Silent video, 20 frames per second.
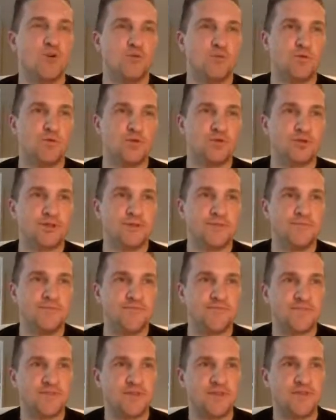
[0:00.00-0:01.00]
almost
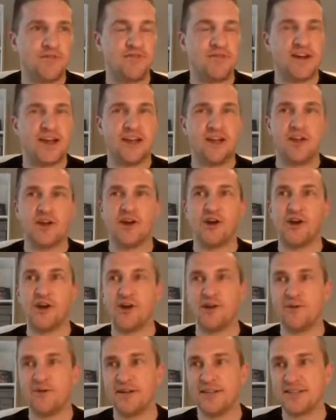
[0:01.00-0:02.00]

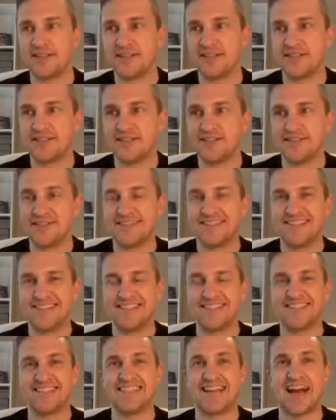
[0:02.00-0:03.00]
vicarious
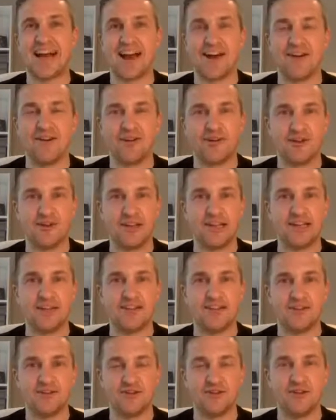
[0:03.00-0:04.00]
desire to
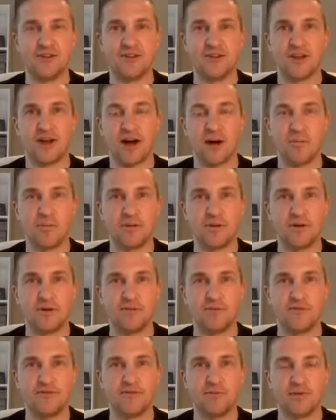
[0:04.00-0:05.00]
get to the top
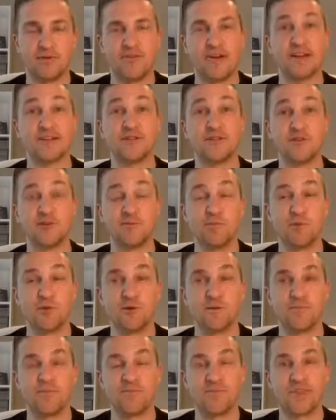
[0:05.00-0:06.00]
of professional
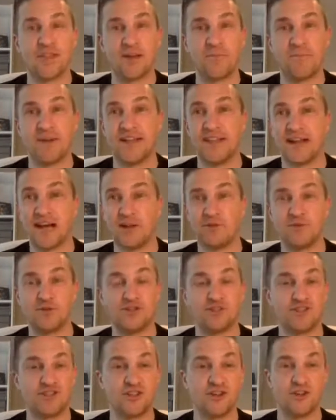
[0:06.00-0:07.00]
sport my dad
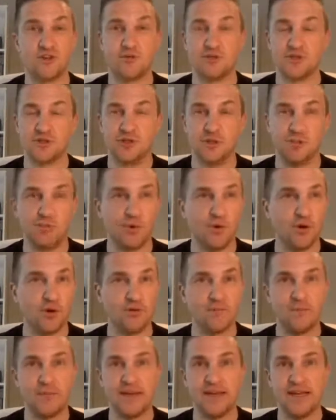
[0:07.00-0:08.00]
was just there he just
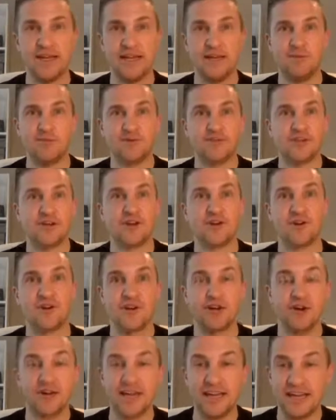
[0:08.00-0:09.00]
supporting me he was there at
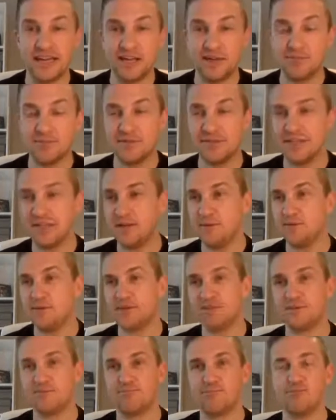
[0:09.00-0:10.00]
all our games he
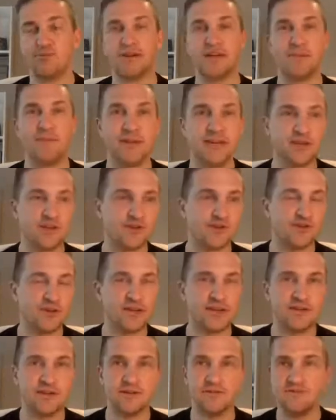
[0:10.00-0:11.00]
was bringing me to
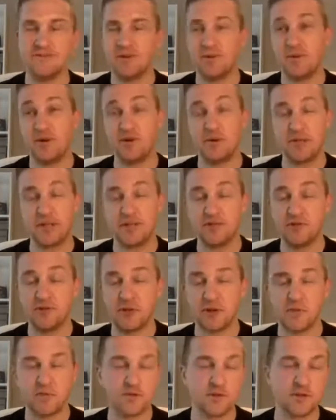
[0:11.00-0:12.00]
training i mean we did
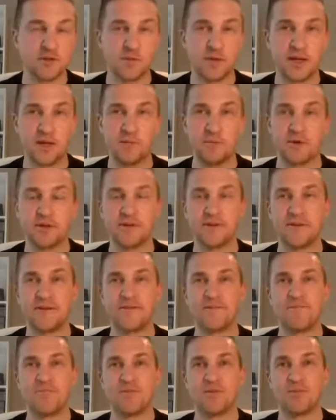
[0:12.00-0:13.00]
training once a week but
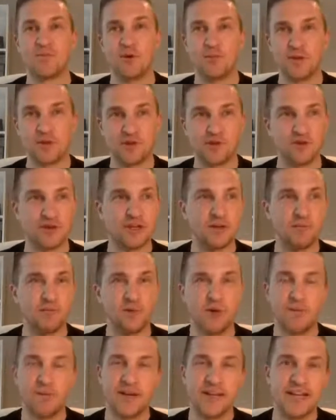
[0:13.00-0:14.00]
brought me to training
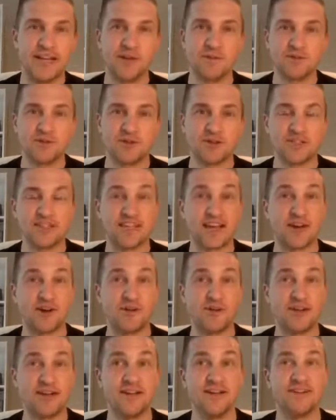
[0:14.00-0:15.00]
brought me to games on a
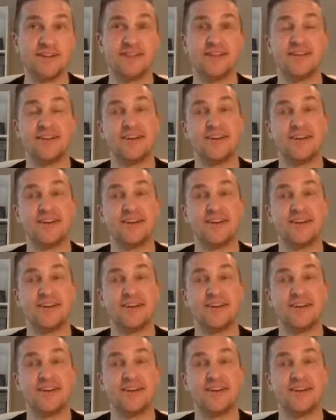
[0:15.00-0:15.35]
saturday